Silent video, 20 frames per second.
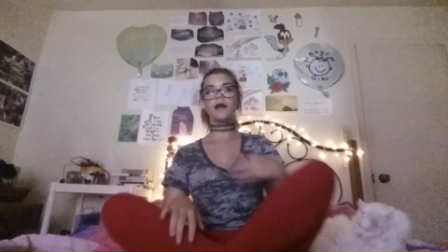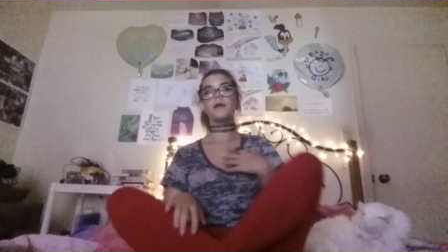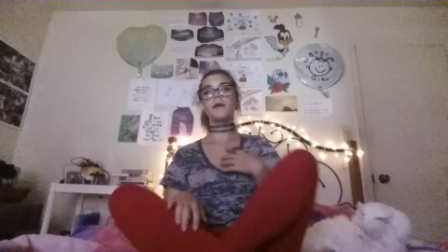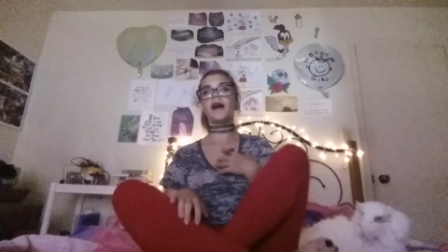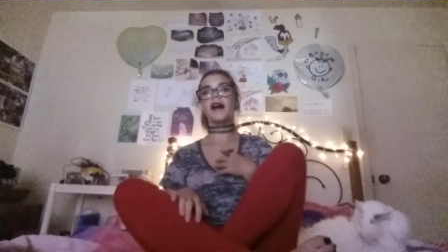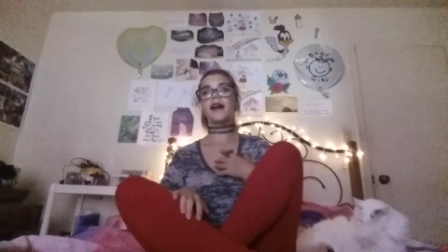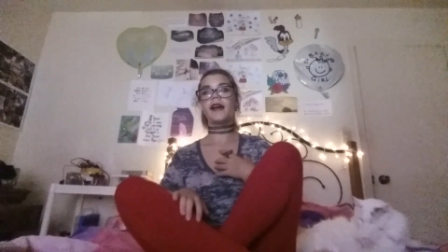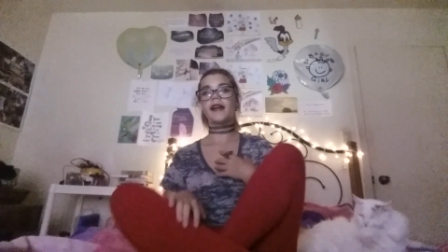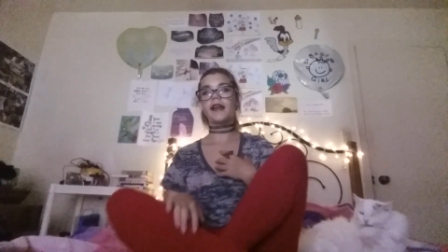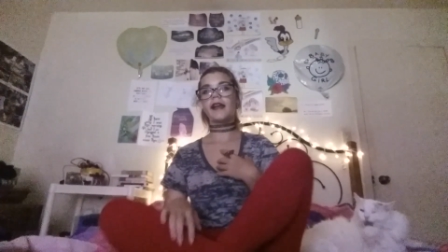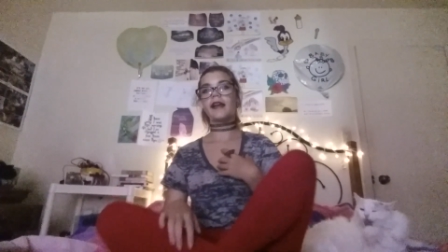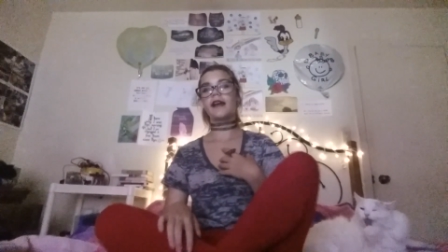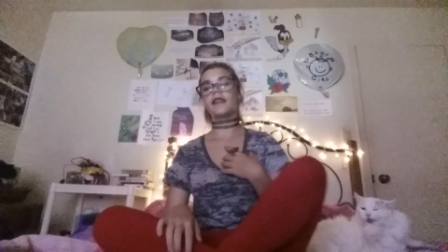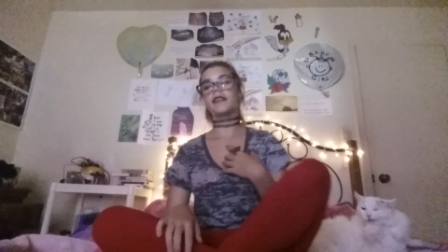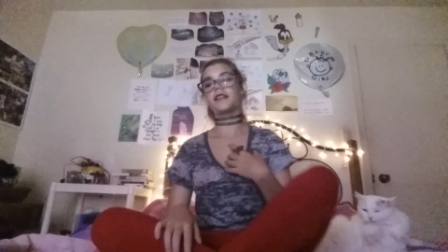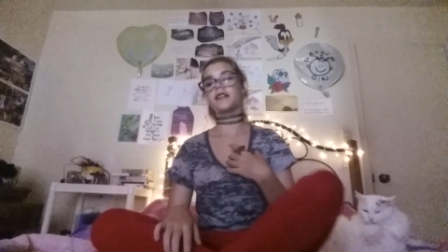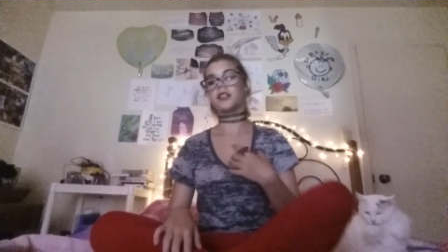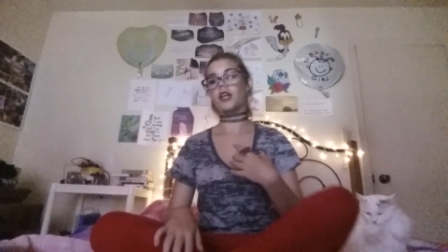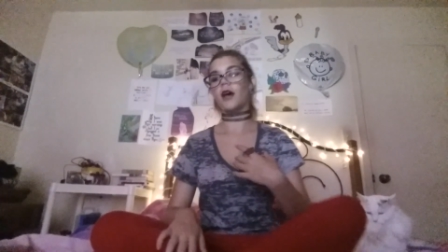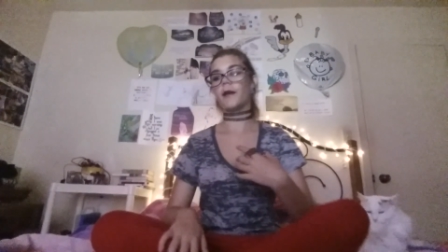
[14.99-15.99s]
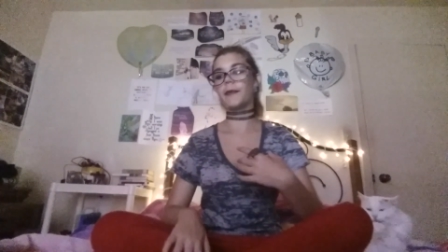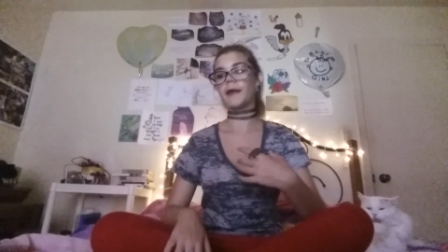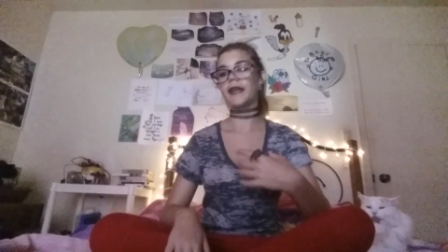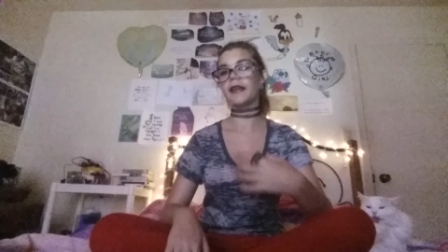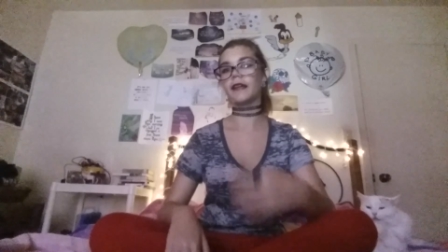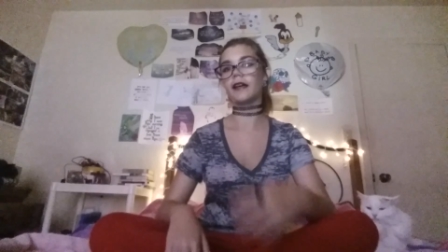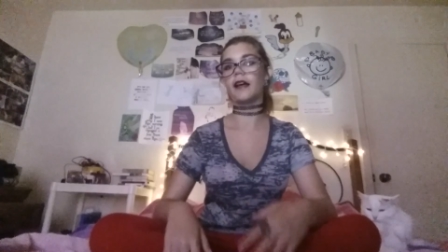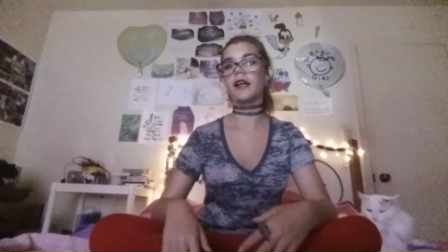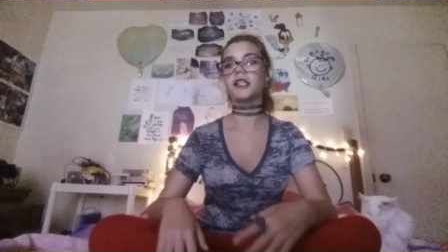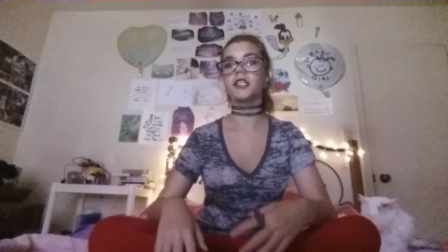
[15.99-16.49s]
my the
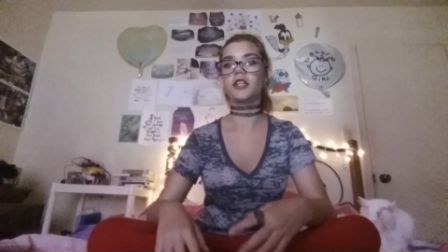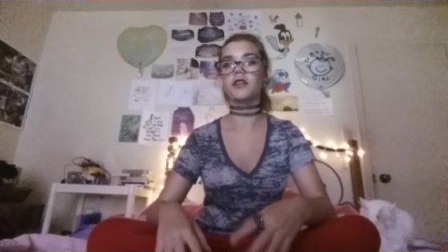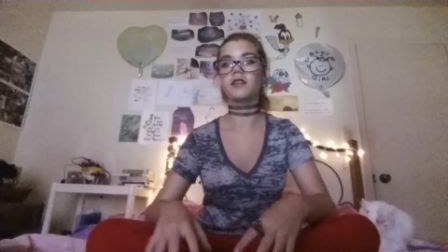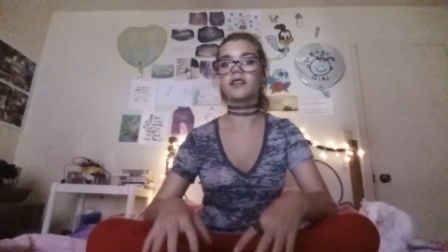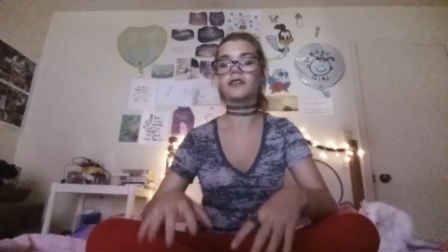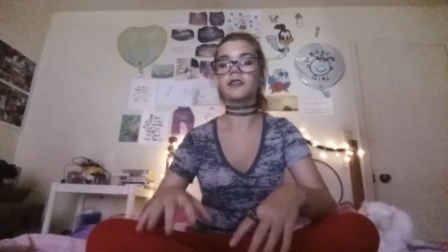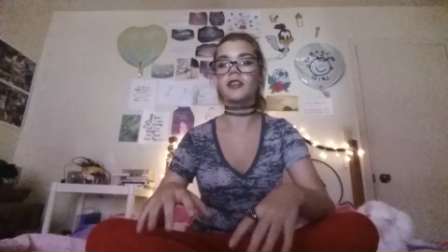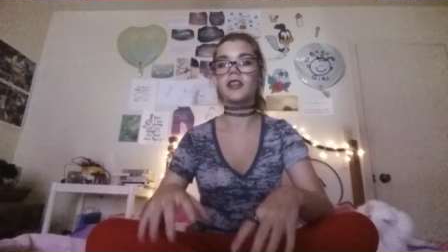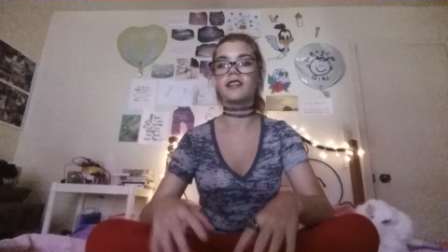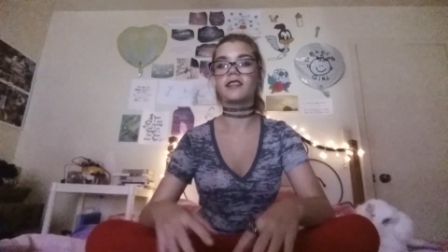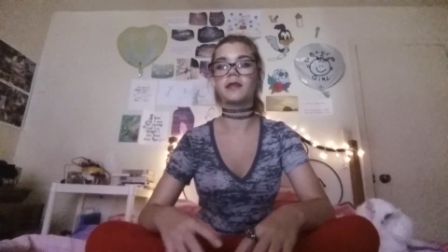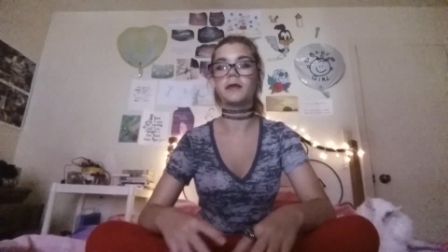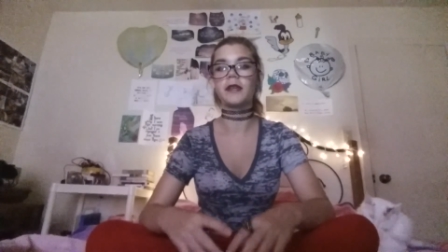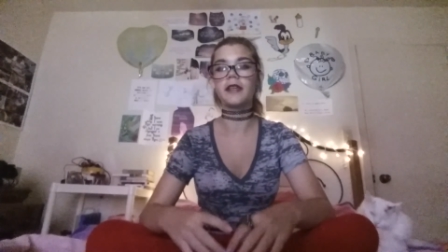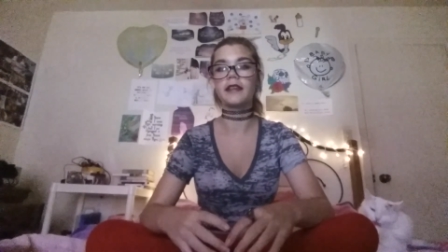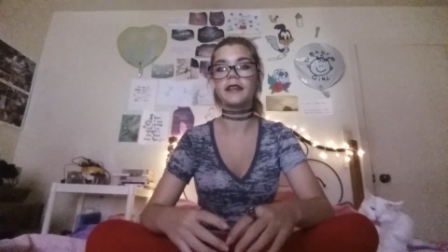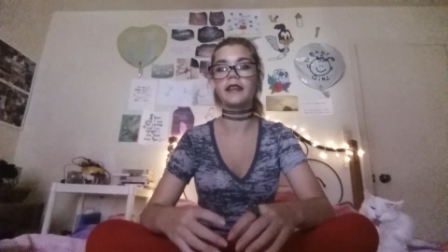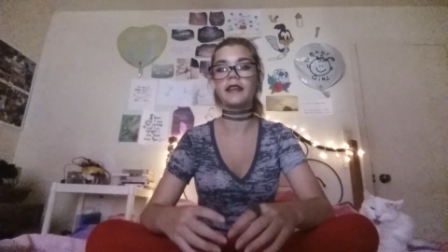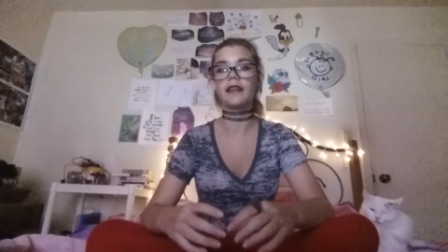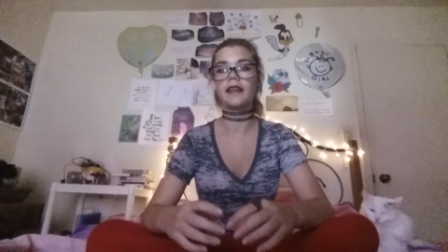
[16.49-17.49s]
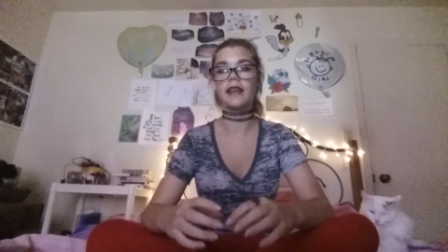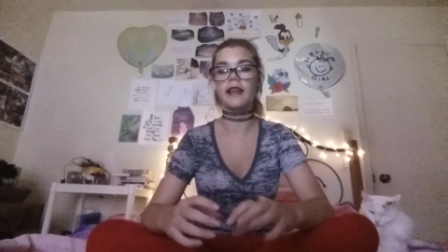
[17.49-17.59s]
topic I chose for this week